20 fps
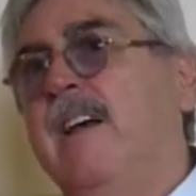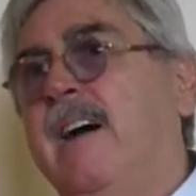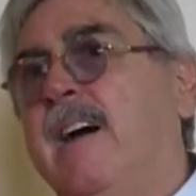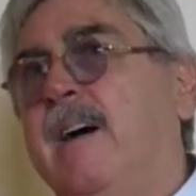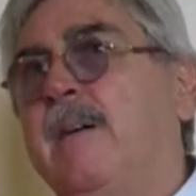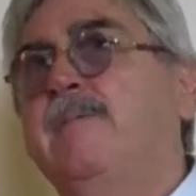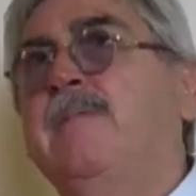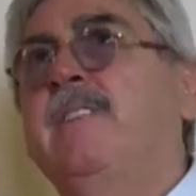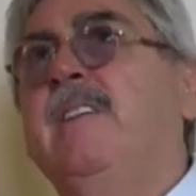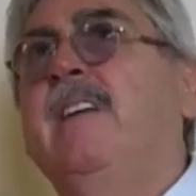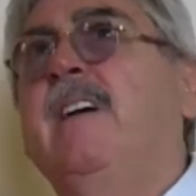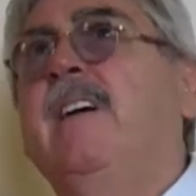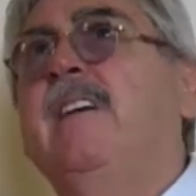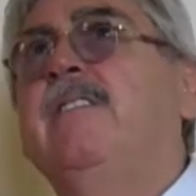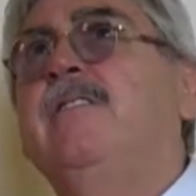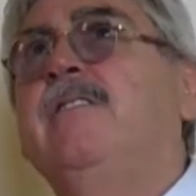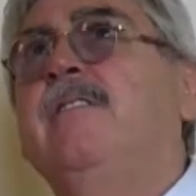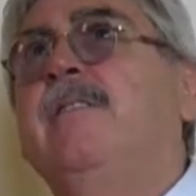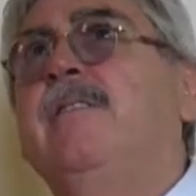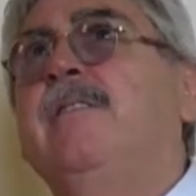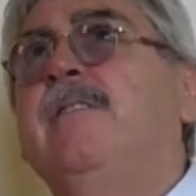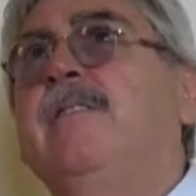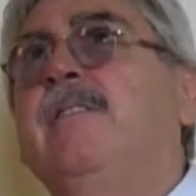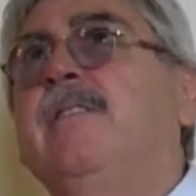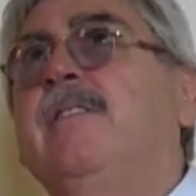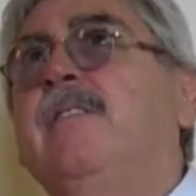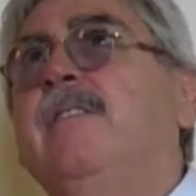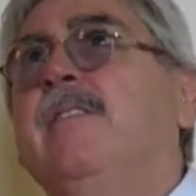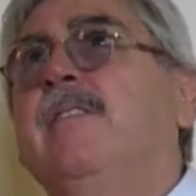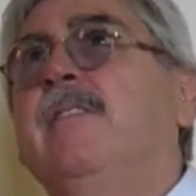up to the age of
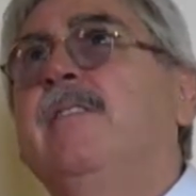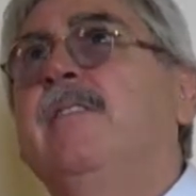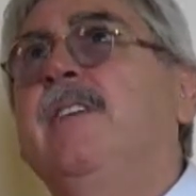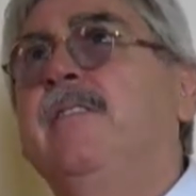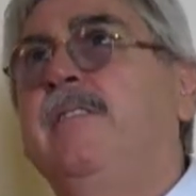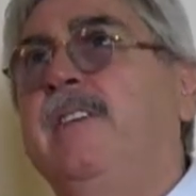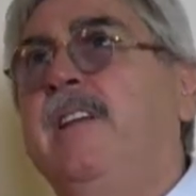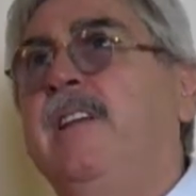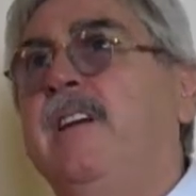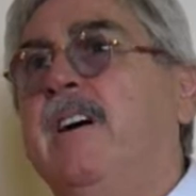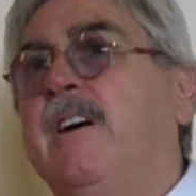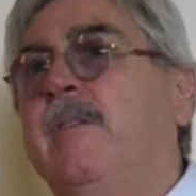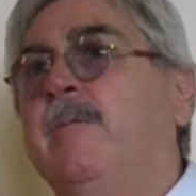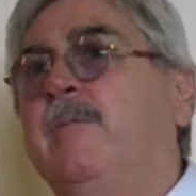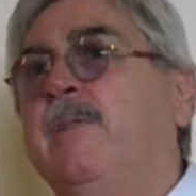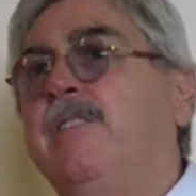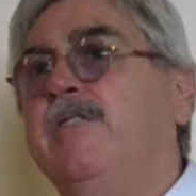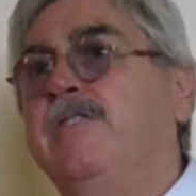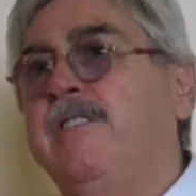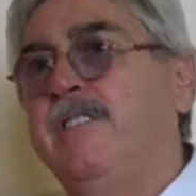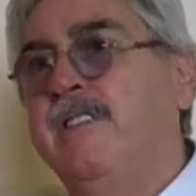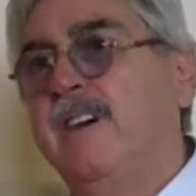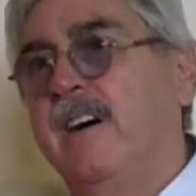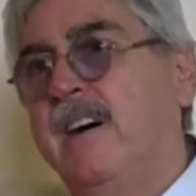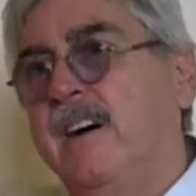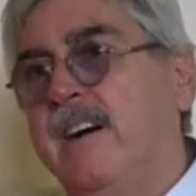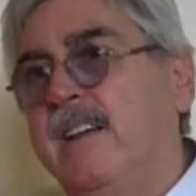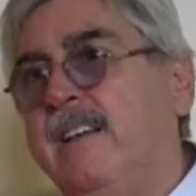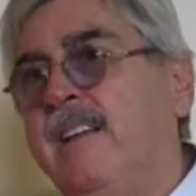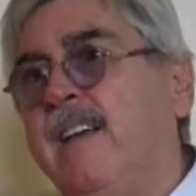59 when she
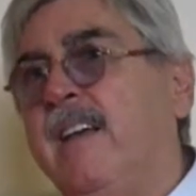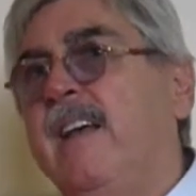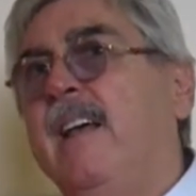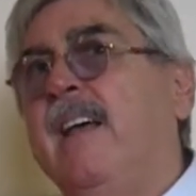died.